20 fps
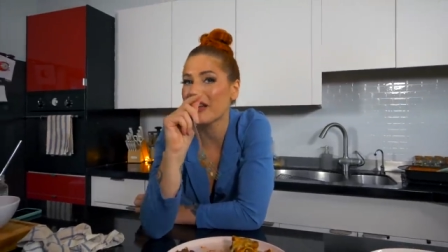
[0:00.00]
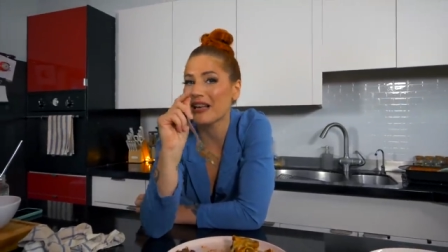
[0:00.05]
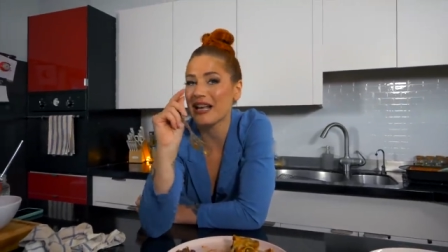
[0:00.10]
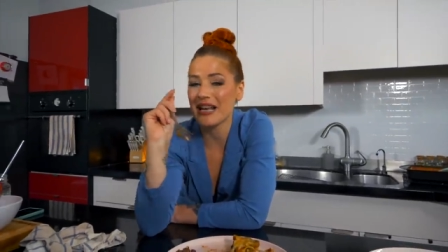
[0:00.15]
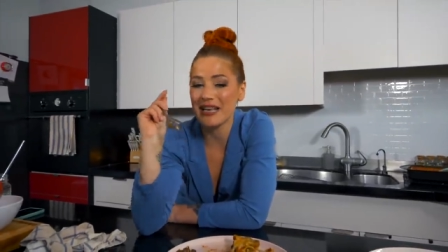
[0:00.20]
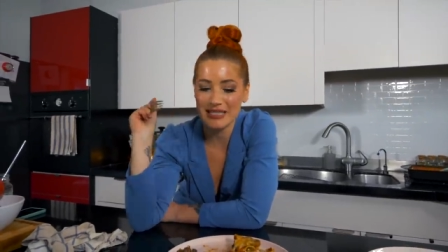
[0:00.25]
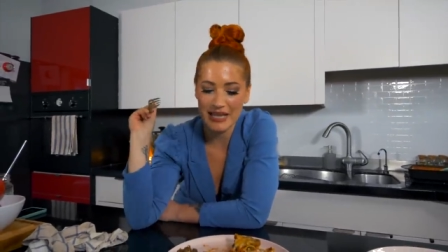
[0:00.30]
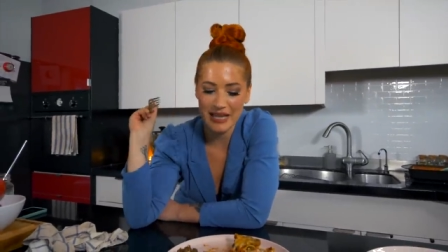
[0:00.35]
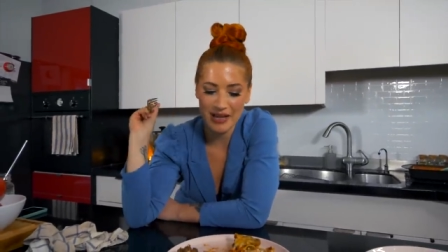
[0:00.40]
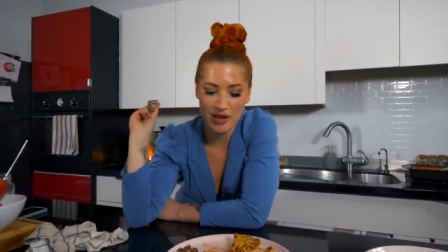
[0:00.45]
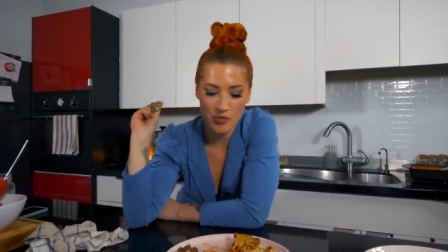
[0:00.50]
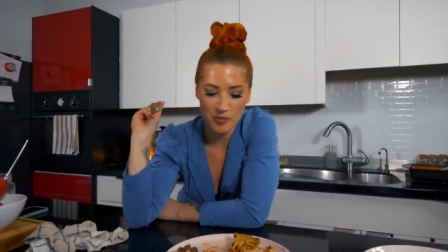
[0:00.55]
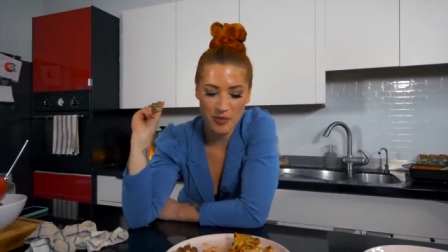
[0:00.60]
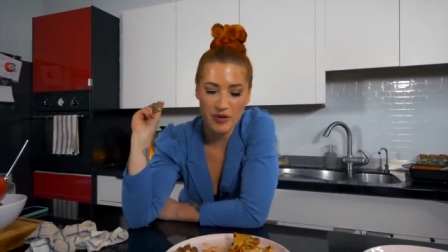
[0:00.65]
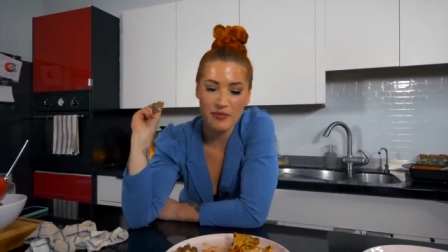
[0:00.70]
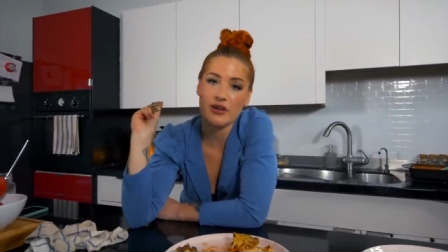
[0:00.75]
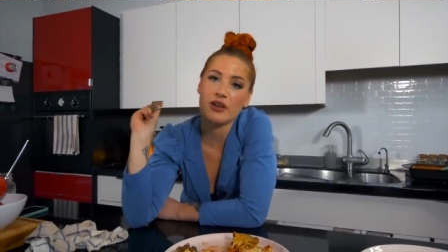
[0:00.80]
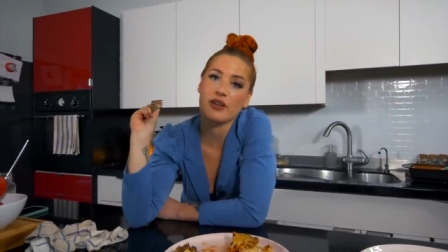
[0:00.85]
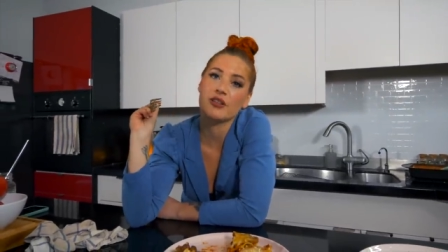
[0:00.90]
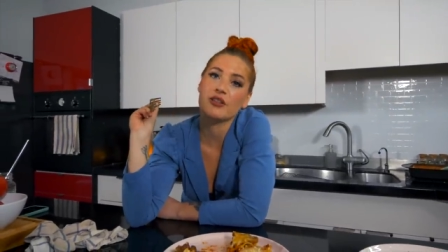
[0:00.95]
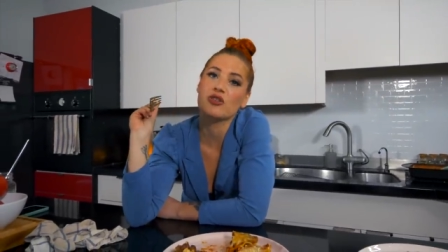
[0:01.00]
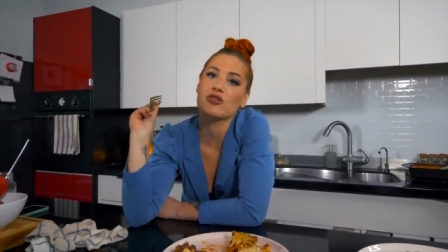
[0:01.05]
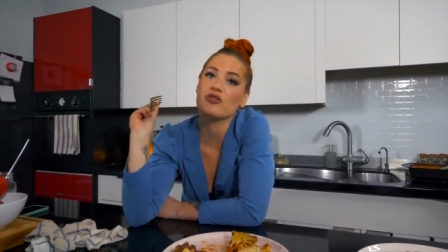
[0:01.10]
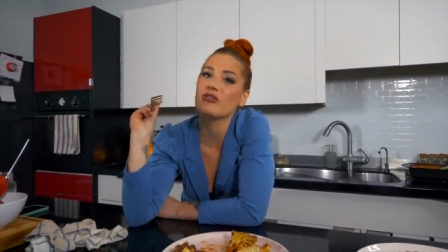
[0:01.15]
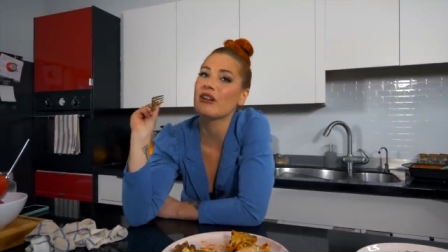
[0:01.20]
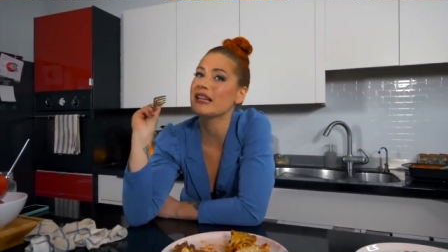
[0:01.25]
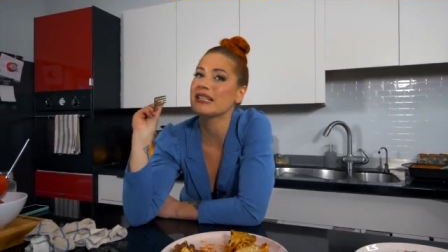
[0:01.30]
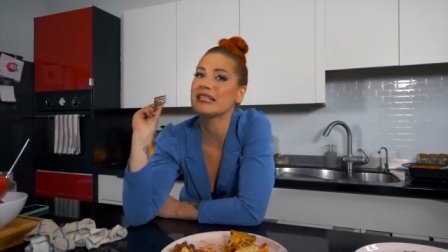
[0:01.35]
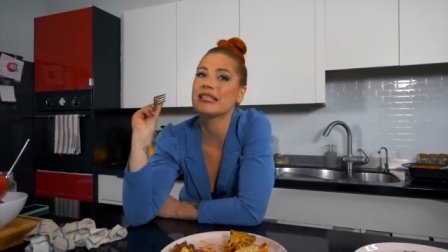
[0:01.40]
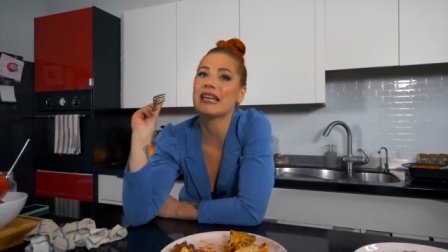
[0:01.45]
right, guys, I hope you have a
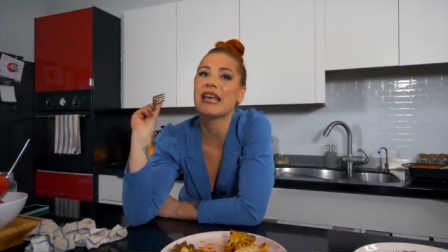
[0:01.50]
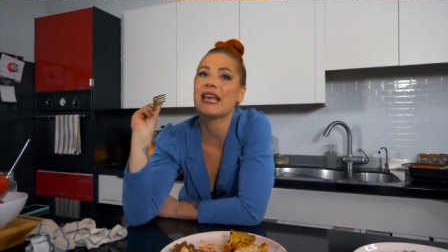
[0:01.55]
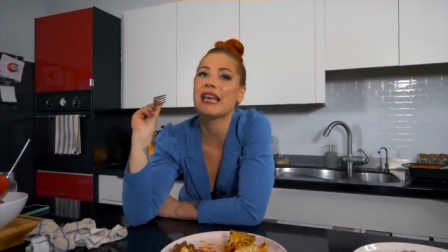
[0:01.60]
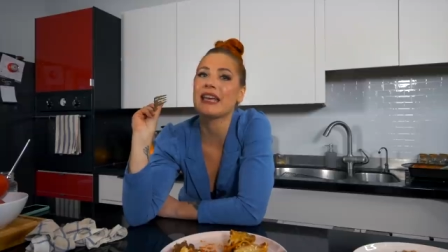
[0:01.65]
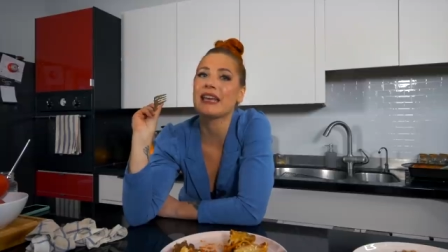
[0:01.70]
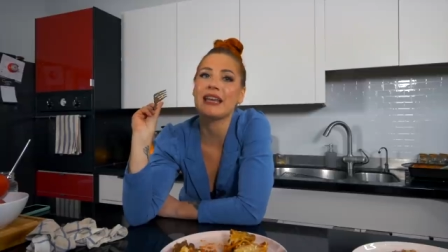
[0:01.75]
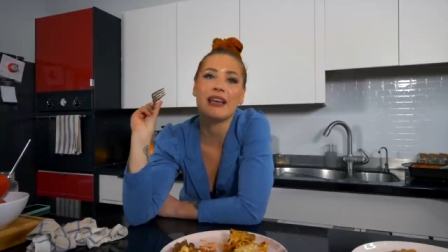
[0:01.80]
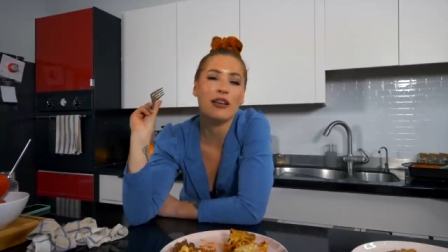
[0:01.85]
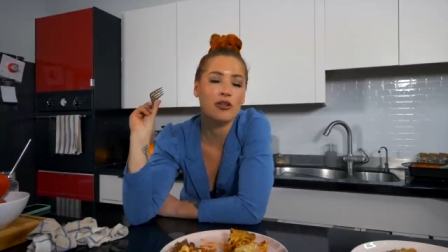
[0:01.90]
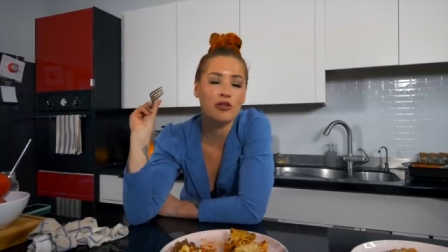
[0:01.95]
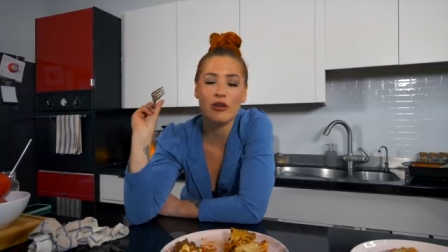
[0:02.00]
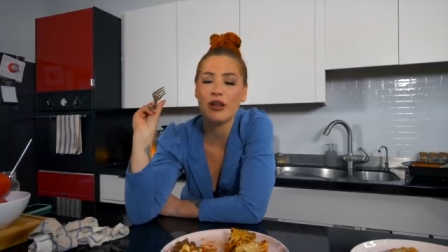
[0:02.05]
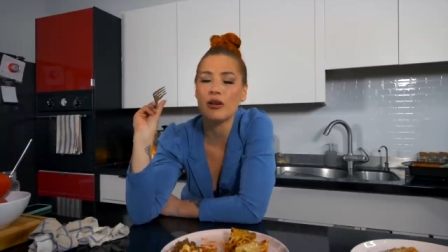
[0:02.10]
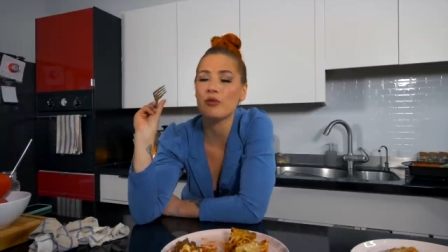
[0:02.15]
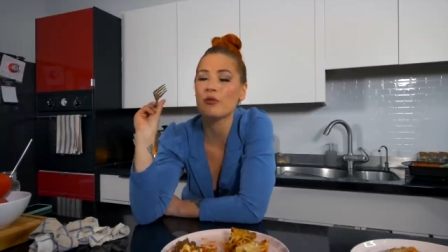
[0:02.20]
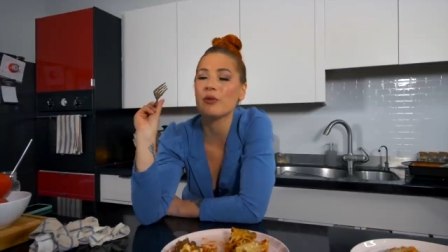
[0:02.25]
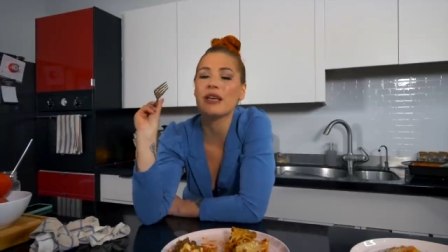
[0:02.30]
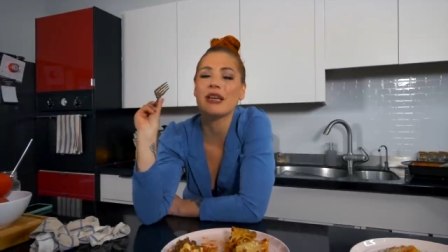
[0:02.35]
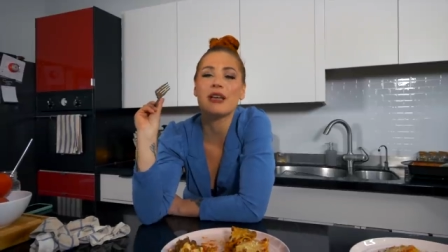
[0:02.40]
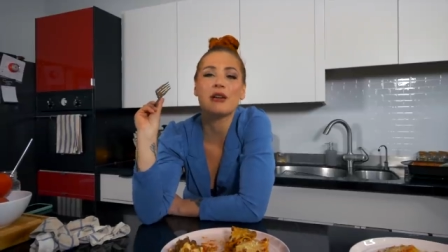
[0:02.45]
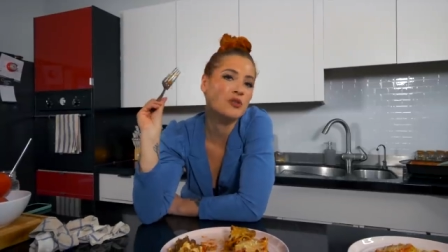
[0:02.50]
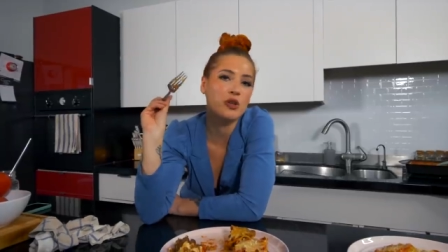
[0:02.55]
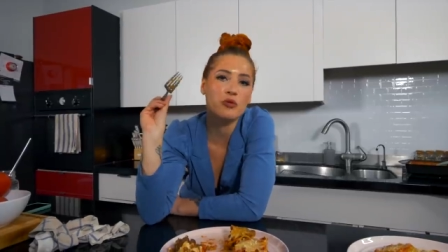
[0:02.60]
great day, a great week.